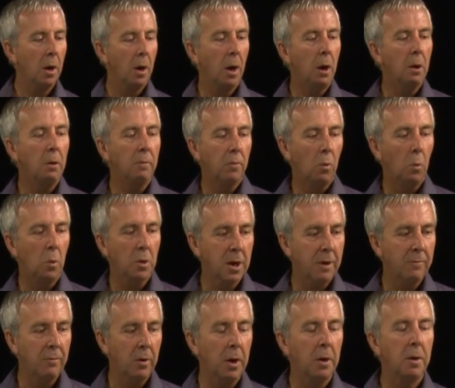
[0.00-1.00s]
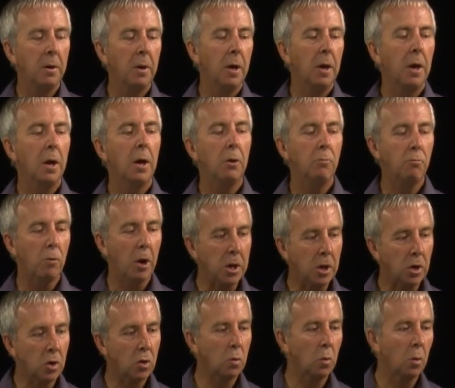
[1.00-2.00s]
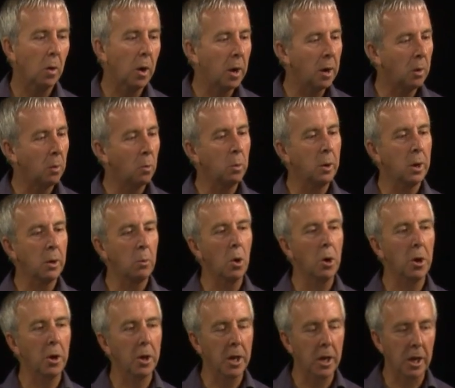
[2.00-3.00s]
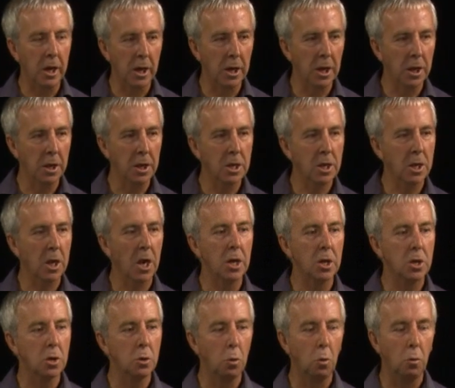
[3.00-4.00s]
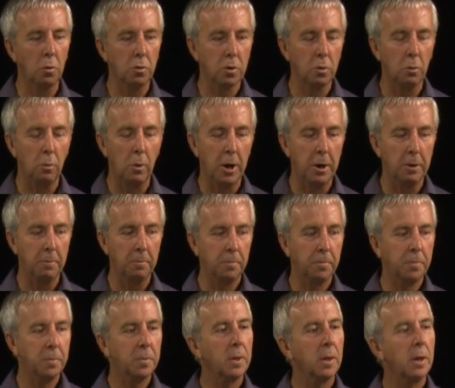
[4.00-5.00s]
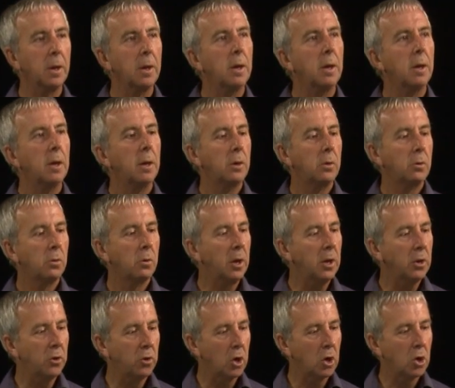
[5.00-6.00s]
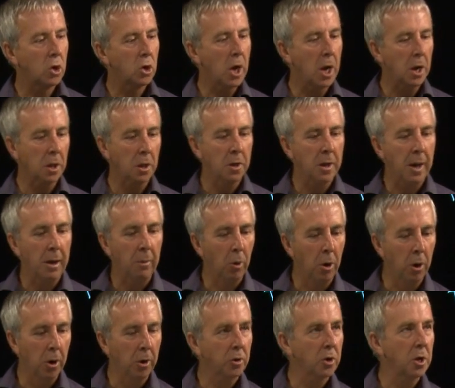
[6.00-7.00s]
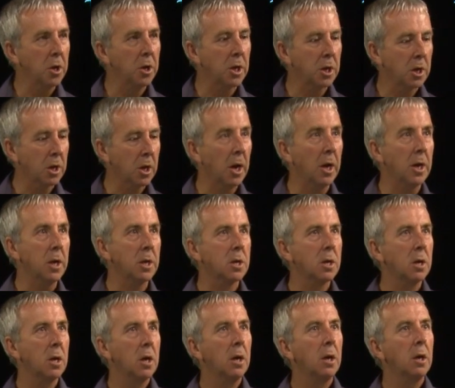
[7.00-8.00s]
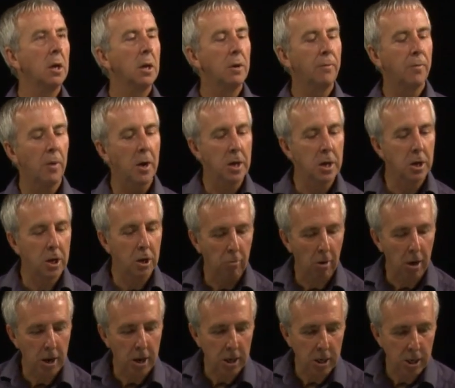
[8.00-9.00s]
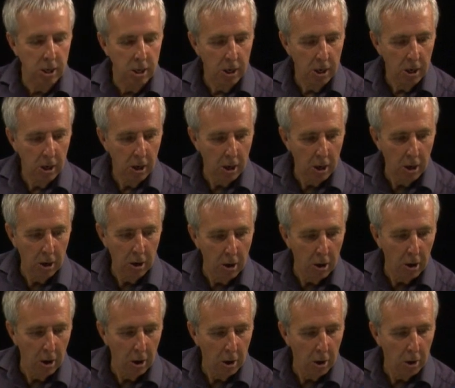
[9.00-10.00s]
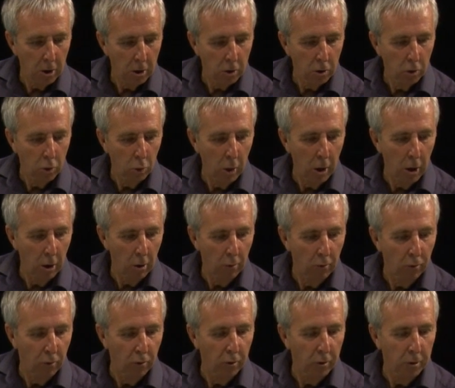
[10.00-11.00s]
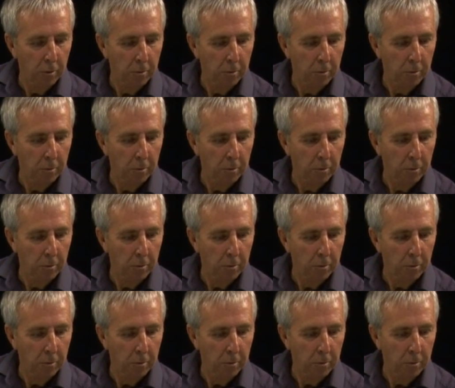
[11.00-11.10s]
over whatever range uh, we're working in, in this case 0 to 1. So let's just check that that works in this case. If I integrate 12